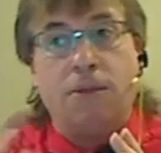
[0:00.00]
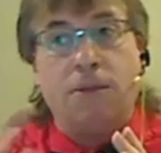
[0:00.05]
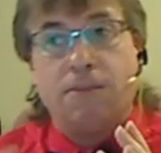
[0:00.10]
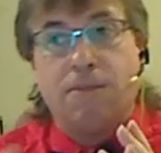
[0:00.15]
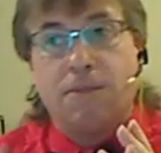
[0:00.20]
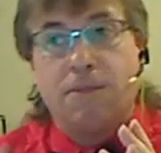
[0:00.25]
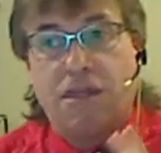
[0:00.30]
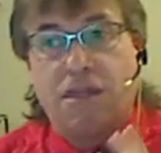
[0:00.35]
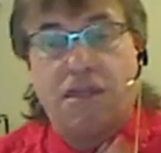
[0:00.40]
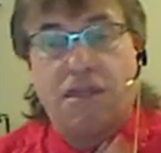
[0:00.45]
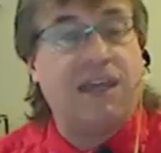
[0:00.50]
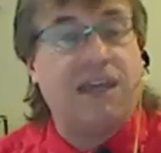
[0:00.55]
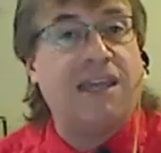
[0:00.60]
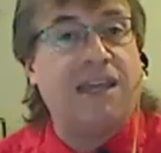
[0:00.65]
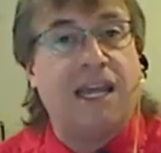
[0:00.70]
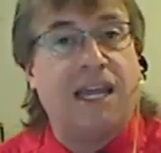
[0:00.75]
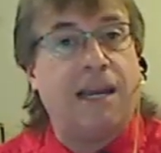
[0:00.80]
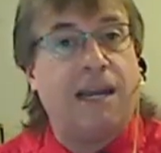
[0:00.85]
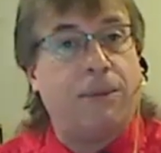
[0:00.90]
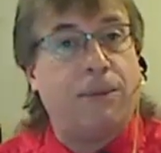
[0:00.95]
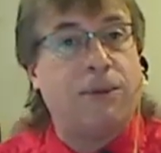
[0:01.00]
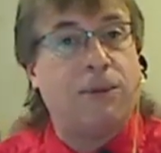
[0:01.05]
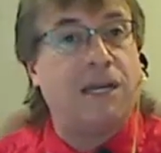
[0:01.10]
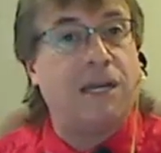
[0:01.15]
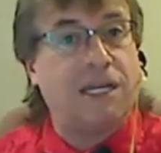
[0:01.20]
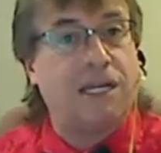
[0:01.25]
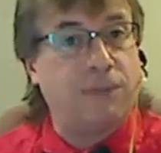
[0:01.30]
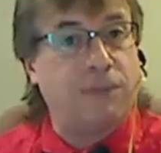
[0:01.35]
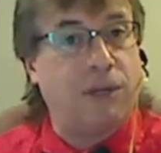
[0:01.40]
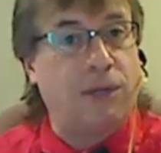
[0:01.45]
thinking and
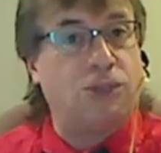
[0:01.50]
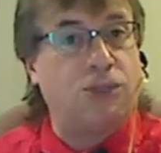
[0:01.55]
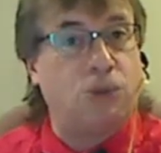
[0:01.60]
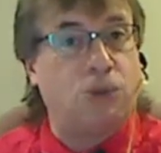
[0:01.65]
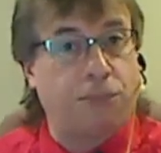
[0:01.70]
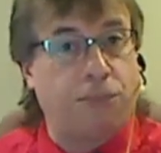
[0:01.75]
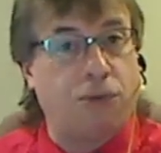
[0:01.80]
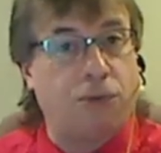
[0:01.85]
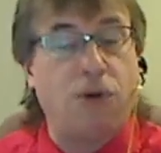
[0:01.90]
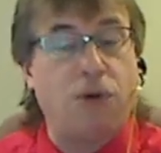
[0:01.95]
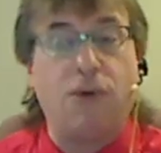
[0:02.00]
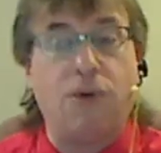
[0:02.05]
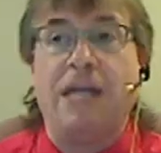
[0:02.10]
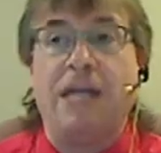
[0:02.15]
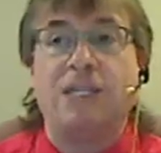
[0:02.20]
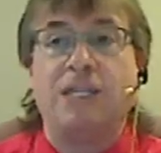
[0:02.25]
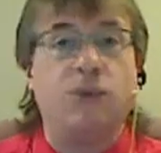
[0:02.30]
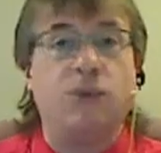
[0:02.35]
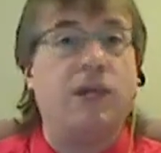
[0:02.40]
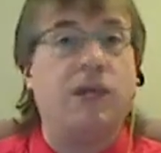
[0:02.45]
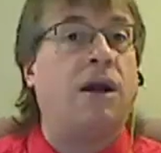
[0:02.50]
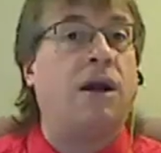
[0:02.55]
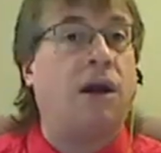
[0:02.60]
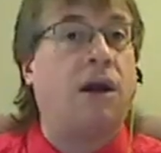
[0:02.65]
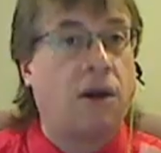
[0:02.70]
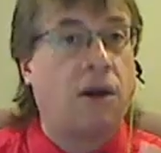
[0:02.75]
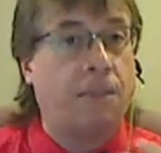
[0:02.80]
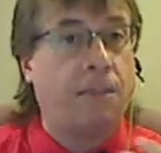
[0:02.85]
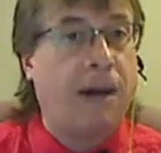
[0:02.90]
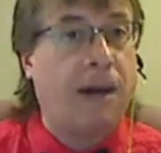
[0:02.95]
exponential progress.
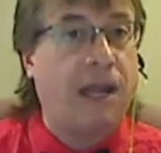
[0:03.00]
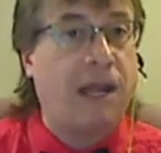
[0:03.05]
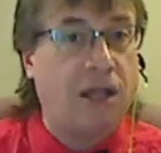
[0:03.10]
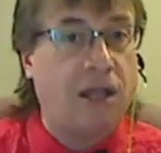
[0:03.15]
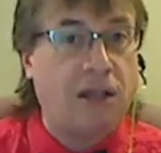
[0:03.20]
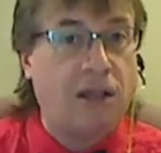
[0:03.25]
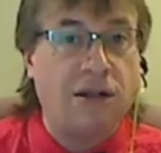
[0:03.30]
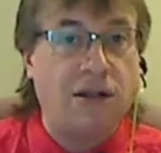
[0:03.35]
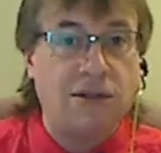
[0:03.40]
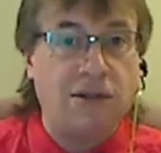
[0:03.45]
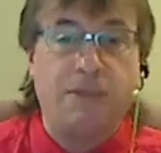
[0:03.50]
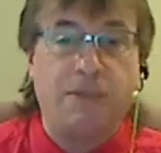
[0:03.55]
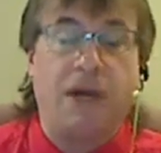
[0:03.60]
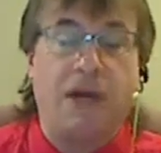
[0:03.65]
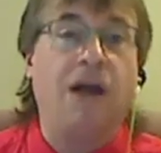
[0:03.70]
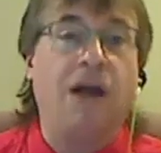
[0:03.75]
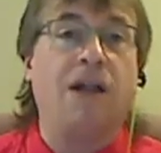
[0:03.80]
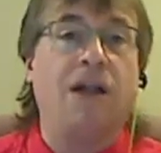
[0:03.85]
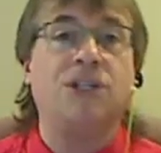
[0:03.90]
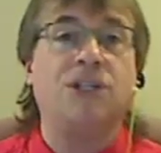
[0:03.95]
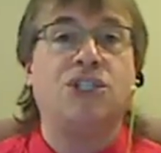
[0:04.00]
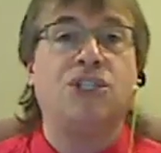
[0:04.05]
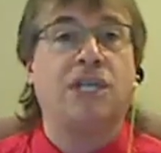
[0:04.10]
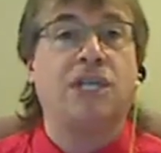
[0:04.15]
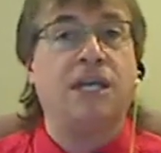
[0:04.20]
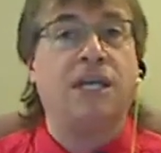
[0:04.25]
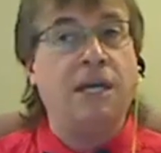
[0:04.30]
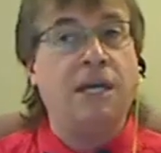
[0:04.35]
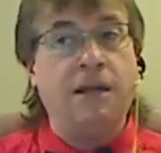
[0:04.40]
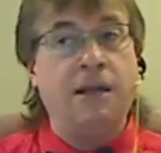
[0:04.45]
Our
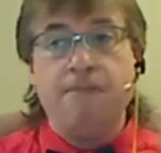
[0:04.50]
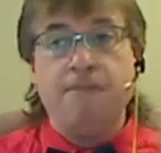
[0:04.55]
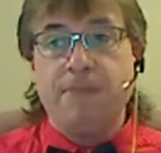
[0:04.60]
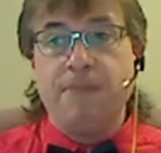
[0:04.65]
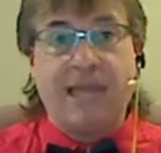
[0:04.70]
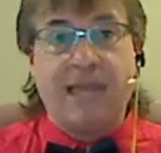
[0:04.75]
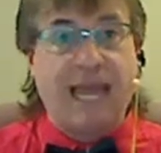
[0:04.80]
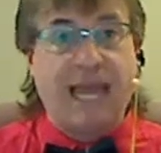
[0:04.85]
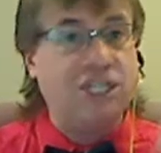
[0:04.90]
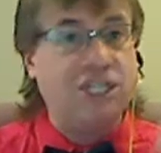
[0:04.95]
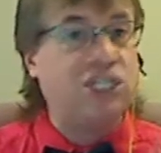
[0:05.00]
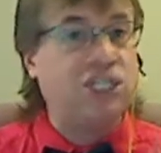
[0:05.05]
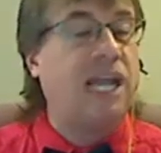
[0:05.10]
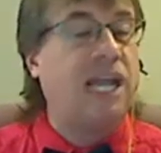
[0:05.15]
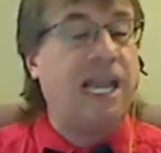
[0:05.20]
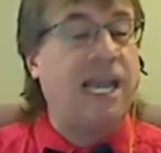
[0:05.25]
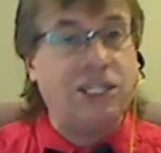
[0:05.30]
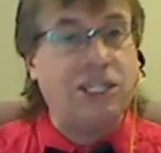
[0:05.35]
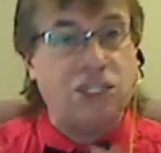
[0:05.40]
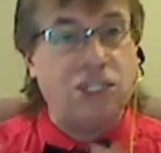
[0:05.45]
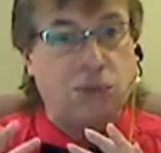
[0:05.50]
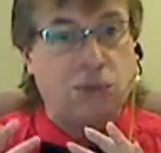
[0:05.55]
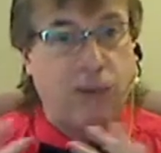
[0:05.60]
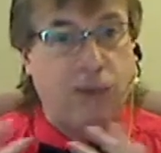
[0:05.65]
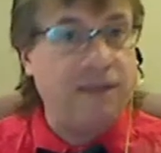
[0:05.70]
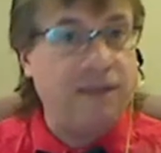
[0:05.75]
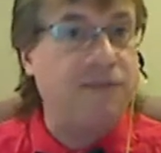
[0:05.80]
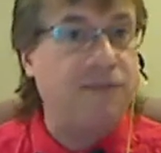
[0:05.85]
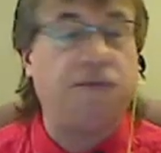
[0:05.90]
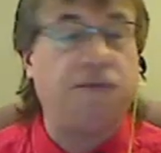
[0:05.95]
biology can change to
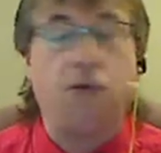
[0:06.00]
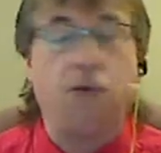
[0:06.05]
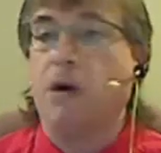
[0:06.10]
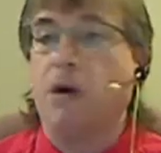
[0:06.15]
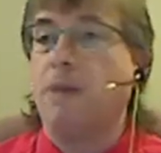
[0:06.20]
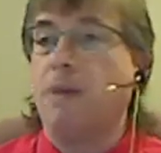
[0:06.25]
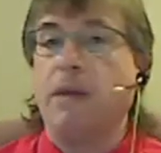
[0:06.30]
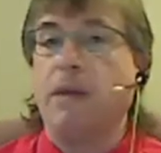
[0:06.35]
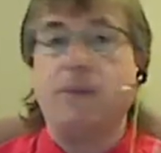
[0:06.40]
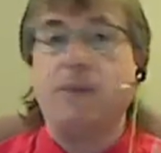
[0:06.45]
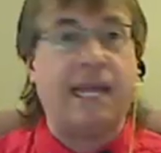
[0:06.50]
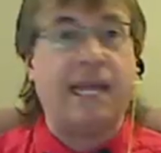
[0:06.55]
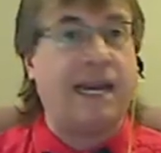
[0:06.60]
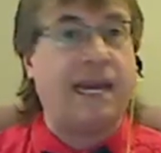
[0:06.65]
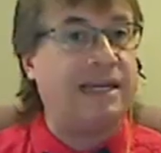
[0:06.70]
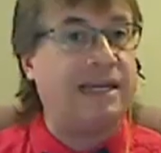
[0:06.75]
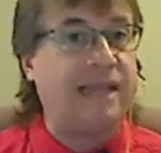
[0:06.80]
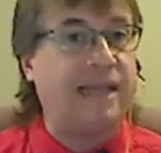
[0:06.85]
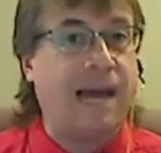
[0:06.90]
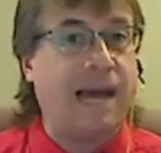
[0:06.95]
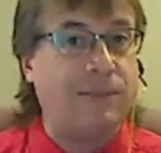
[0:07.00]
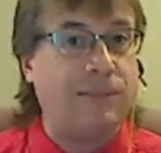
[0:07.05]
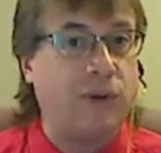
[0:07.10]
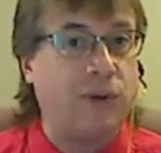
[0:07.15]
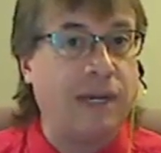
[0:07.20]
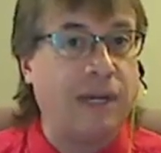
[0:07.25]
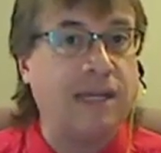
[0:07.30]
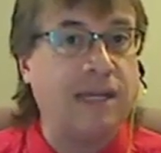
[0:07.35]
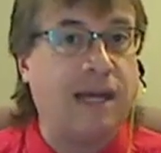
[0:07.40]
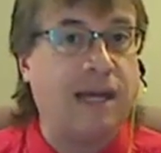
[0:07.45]
any form and we can adapt to
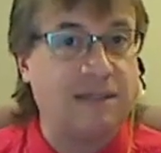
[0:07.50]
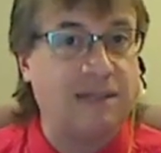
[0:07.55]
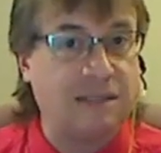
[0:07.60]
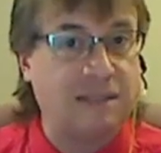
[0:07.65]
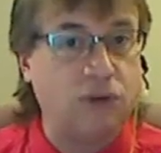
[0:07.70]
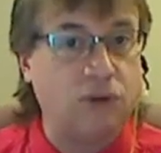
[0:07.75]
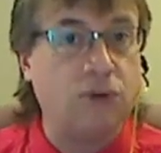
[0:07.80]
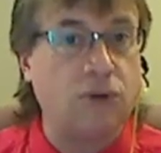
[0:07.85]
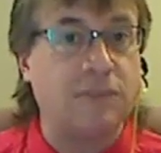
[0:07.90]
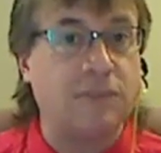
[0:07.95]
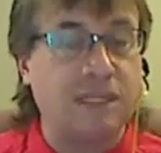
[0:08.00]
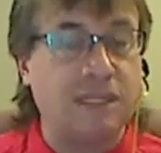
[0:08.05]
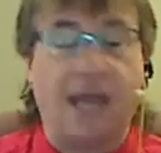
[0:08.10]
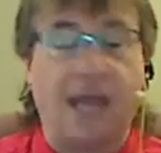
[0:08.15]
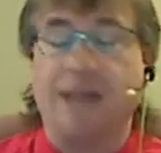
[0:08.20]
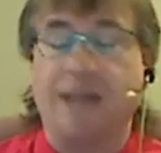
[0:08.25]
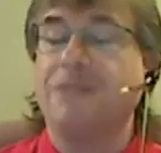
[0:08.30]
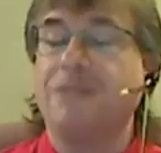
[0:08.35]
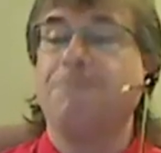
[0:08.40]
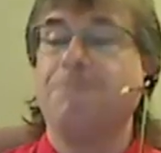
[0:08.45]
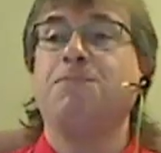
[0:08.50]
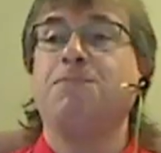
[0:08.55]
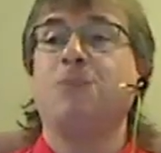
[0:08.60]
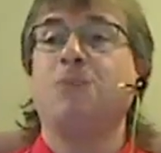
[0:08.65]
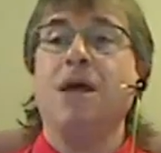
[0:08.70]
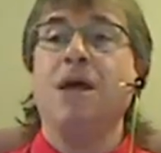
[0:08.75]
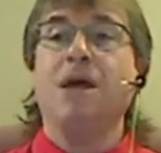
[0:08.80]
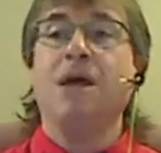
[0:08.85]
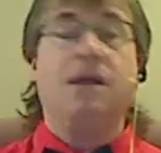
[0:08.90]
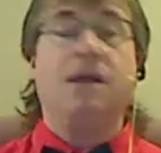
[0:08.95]
any kind of circumstance.
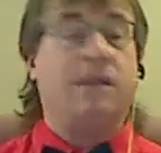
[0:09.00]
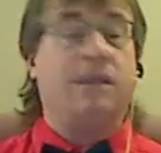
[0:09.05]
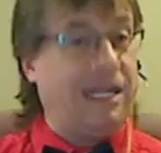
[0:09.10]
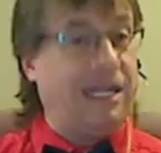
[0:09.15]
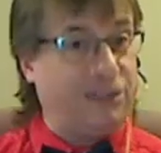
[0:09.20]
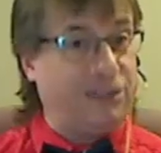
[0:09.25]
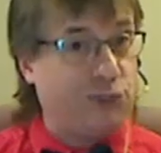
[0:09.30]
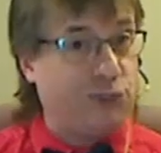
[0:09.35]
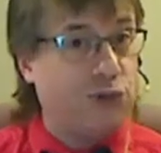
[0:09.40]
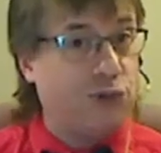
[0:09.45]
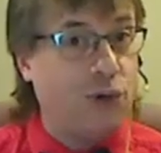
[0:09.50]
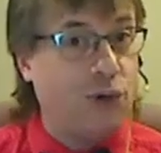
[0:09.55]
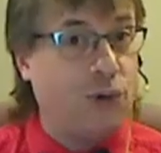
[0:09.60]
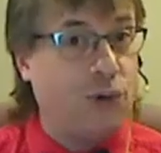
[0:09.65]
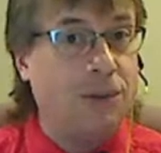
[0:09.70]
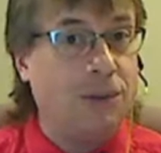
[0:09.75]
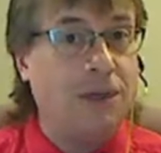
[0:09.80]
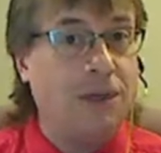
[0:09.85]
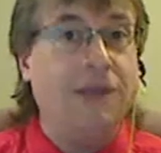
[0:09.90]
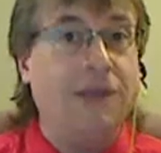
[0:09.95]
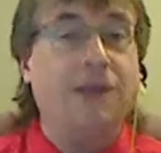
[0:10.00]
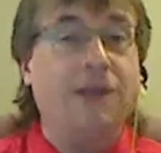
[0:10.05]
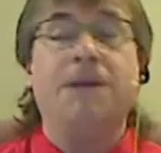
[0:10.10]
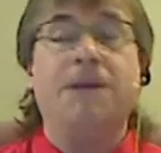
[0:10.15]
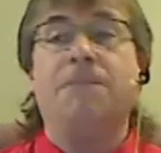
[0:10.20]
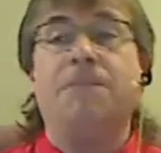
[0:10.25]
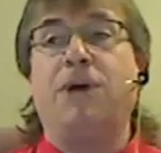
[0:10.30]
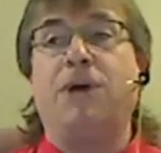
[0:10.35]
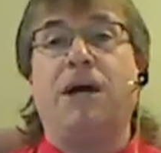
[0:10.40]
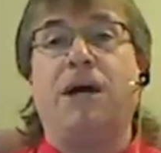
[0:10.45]
That's true.
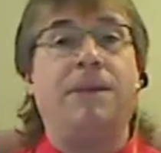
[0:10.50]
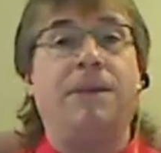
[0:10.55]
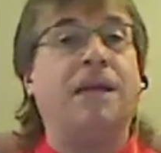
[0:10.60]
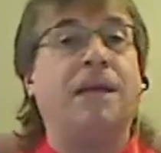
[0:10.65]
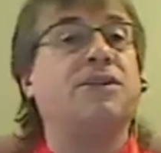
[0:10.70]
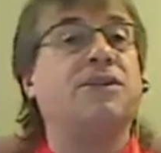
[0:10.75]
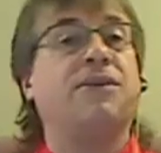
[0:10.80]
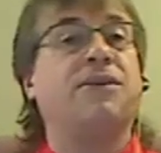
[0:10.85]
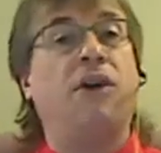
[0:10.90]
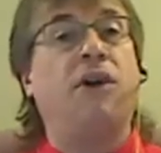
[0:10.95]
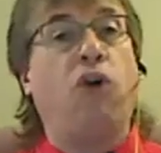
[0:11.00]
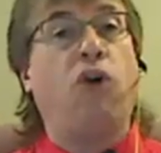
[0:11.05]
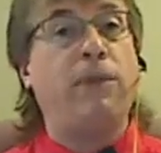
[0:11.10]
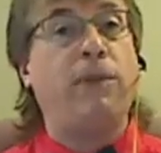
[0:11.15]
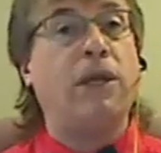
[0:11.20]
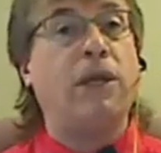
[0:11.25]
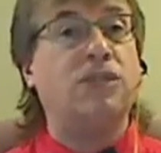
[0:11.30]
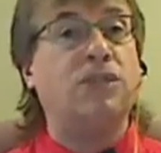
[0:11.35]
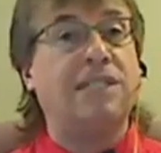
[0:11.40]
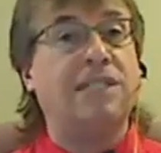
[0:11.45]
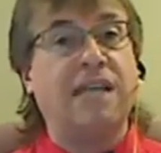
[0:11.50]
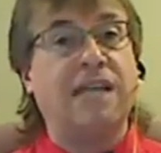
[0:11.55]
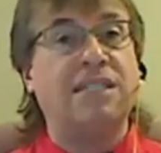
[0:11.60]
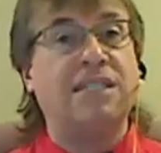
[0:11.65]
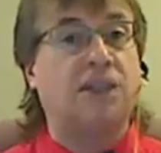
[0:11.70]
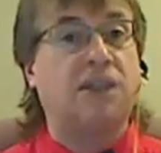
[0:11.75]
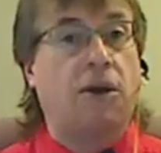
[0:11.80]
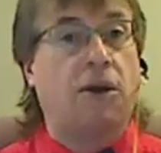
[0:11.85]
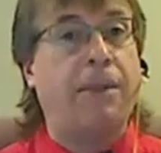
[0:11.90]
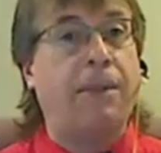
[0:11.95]
But because of
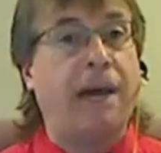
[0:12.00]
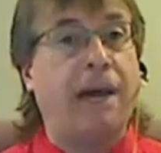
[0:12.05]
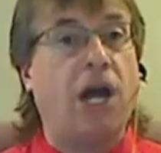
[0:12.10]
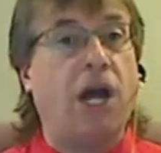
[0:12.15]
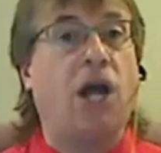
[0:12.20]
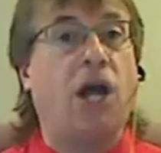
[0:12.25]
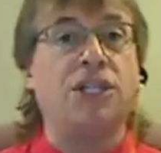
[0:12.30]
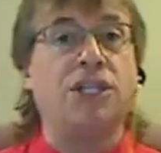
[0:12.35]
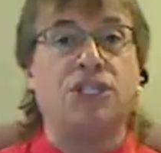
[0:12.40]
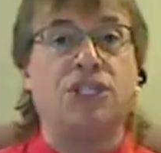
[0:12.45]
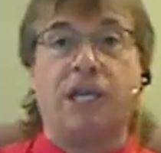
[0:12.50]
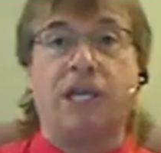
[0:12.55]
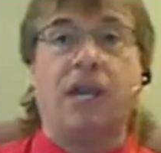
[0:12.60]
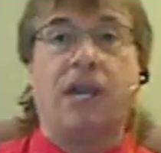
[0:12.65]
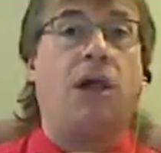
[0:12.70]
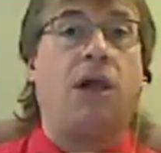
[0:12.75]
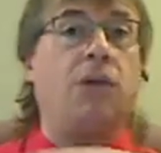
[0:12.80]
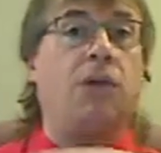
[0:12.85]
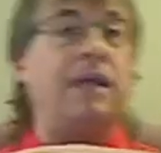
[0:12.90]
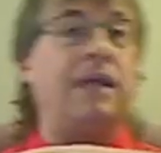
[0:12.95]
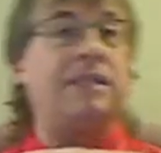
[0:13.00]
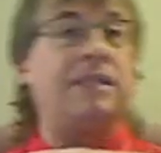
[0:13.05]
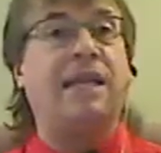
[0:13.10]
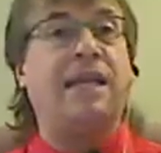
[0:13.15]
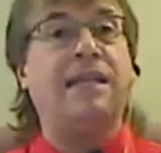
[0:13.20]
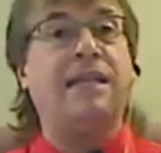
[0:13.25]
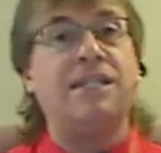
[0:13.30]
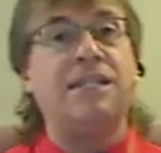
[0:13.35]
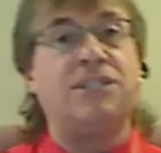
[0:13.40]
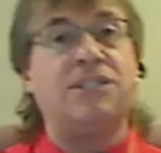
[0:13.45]
homeostasis, our biology, it always
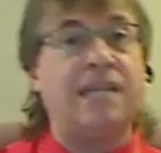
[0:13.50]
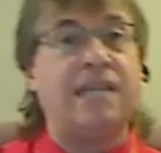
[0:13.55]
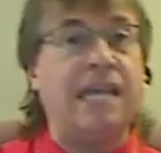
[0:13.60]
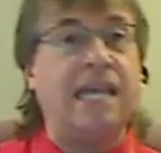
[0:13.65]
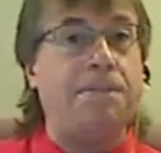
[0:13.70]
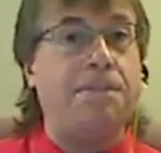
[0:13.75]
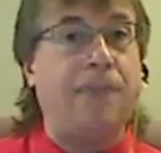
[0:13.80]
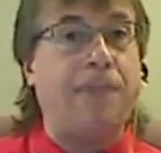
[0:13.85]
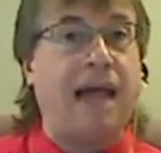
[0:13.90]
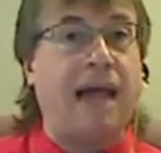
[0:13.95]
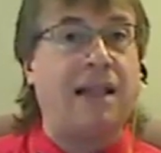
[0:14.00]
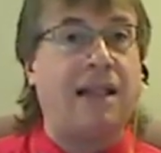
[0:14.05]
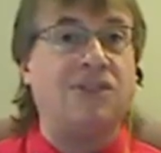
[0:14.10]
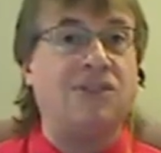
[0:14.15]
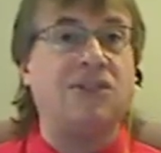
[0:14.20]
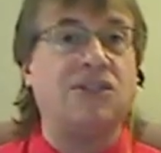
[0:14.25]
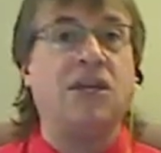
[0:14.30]
needs to keep balance,